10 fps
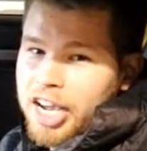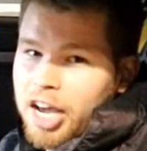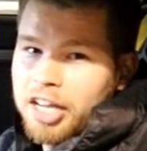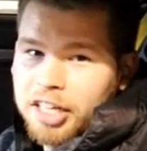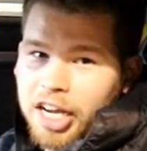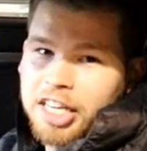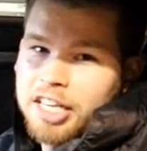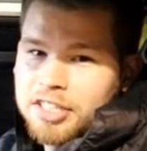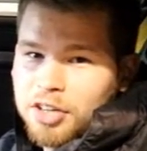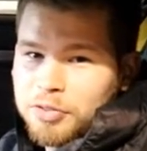I, I, I
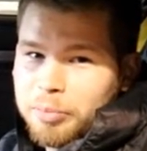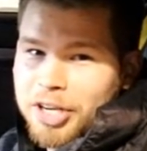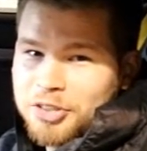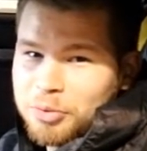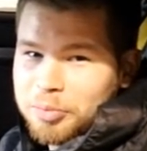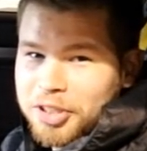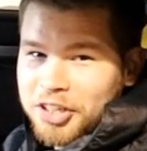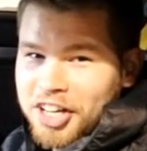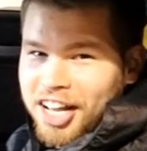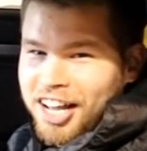can't tell if you're messing with me
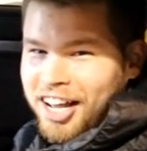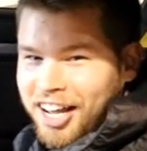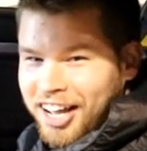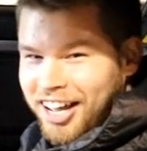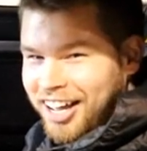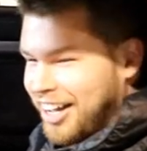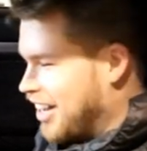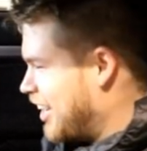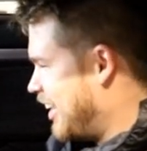or not.